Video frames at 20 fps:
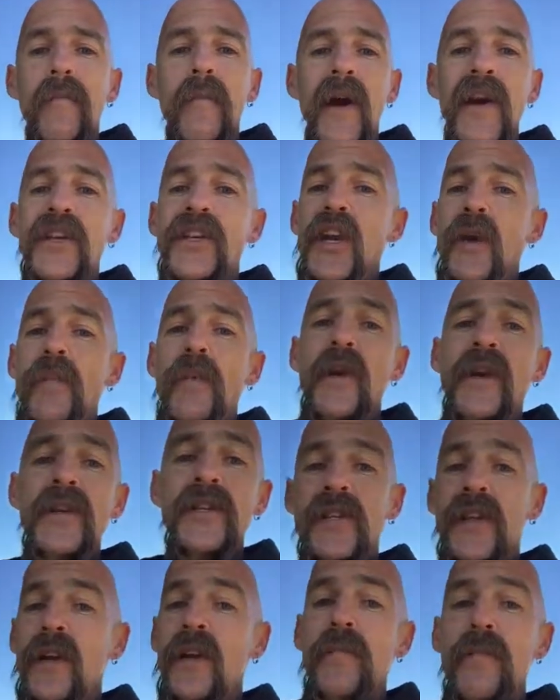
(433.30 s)
My chipping
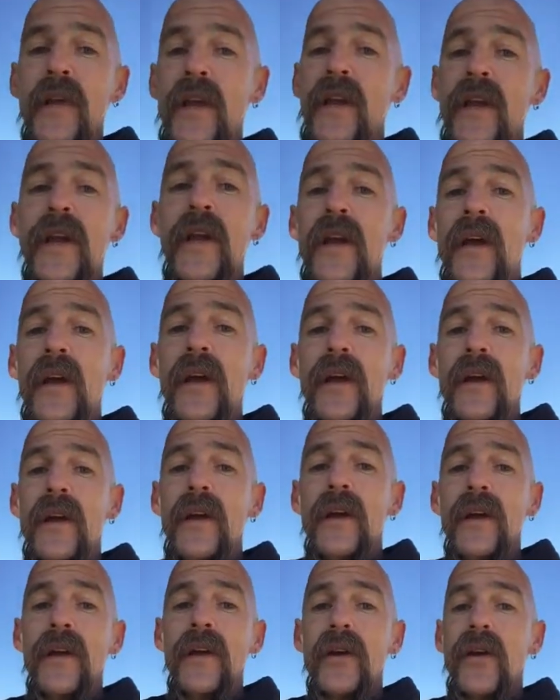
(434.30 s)
is going to be
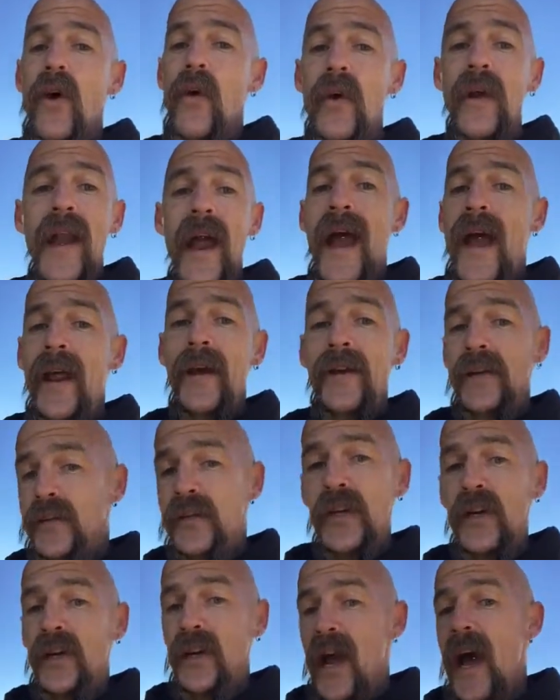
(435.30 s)
going on
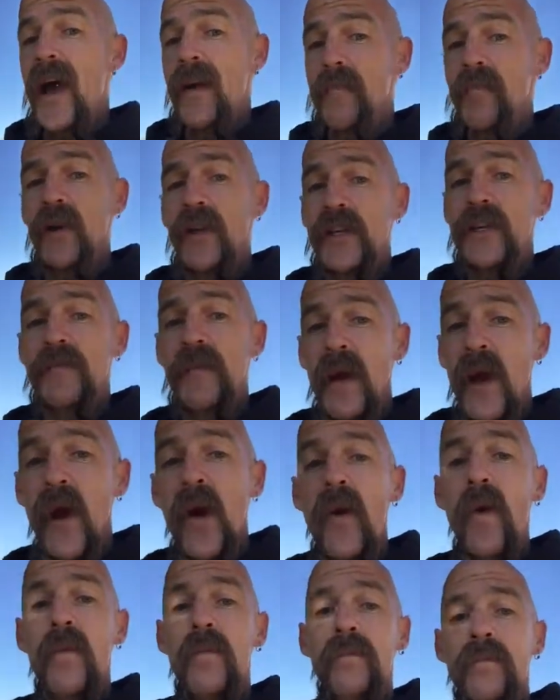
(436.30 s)
until God brings me
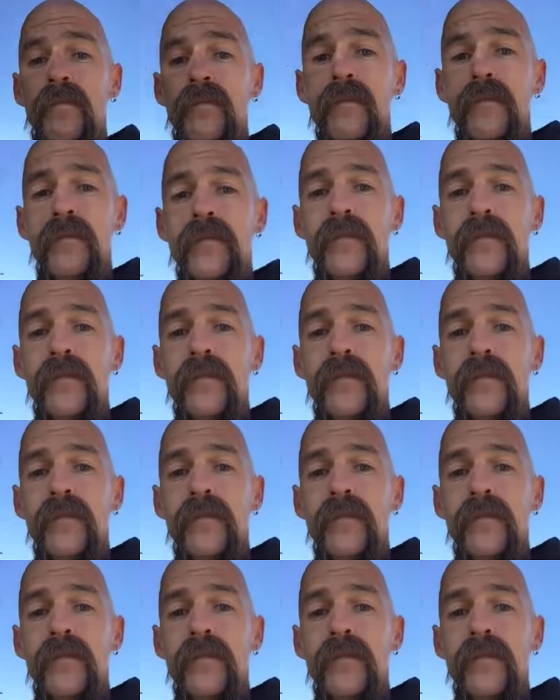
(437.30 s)
home.